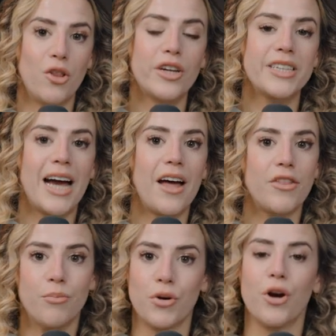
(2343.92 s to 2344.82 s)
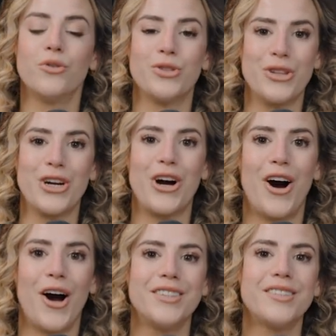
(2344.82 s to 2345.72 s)
looked at the pros and the
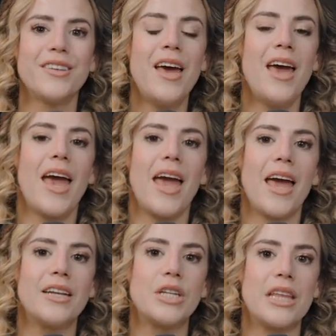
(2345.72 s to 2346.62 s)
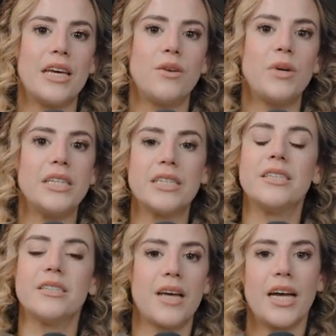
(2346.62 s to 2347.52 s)
cons. And then we did
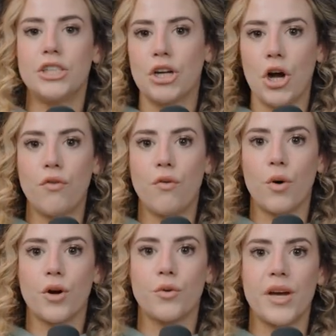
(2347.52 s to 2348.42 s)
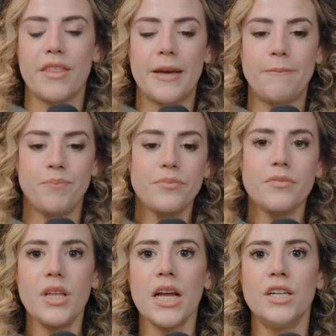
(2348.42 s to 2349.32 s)
decide to go forward with it.
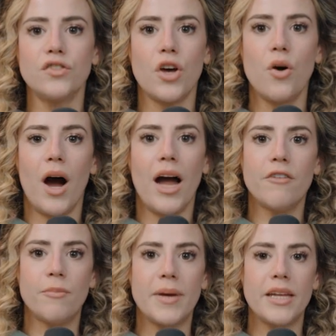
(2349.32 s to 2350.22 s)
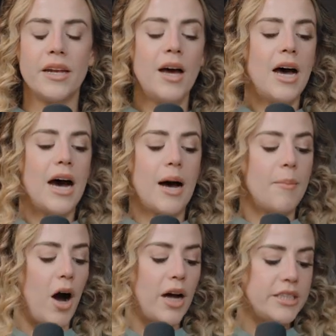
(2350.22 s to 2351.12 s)
And so I have been um,
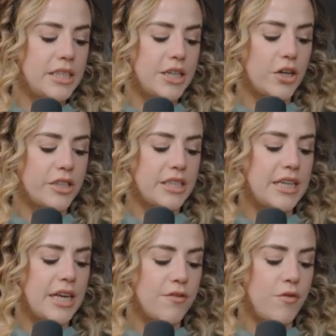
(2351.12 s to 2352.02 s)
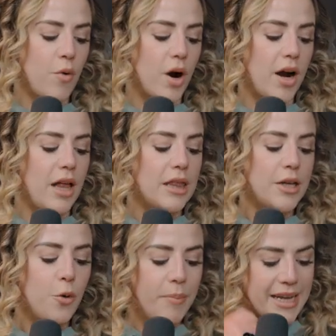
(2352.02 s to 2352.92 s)
on T R T for a
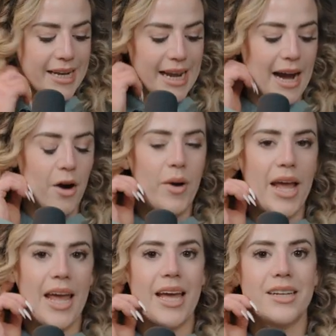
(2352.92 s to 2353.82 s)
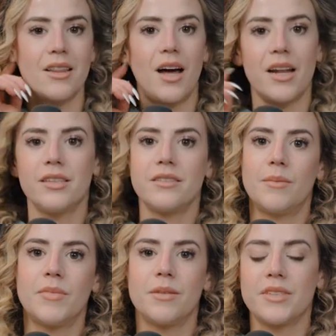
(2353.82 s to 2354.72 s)
little bit now, and a lot of the
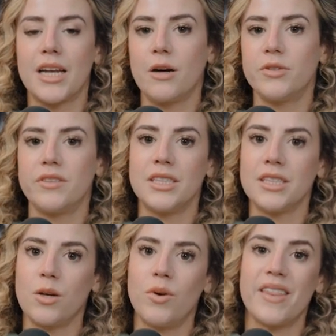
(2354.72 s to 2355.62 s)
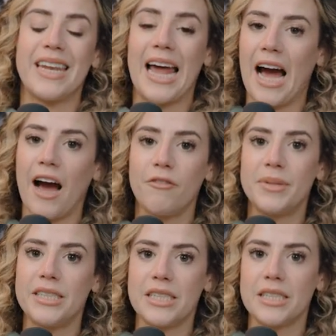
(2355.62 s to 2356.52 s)
symptoms that I was dealing with and have
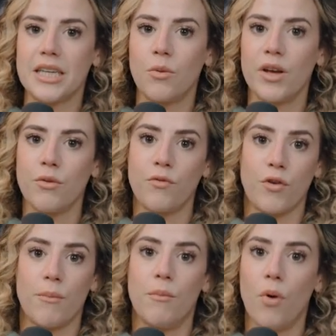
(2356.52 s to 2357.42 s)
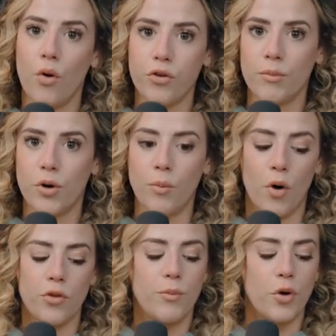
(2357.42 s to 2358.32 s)
been dealing with for multiple,
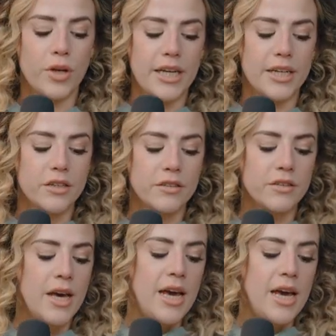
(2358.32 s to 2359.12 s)
multiple years